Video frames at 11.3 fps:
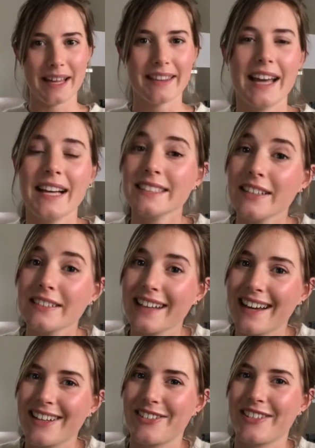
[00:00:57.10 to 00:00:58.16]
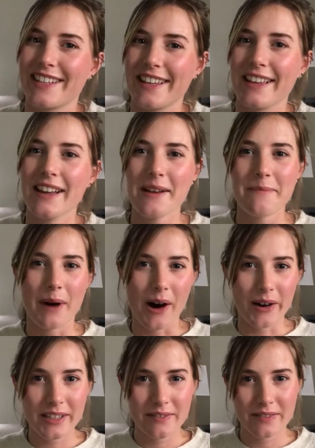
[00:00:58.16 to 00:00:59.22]
That sounds kind of tricky, but
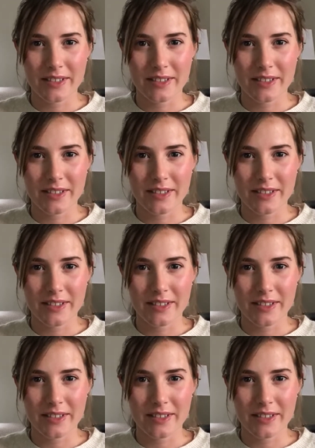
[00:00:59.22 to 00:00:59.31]
I'll give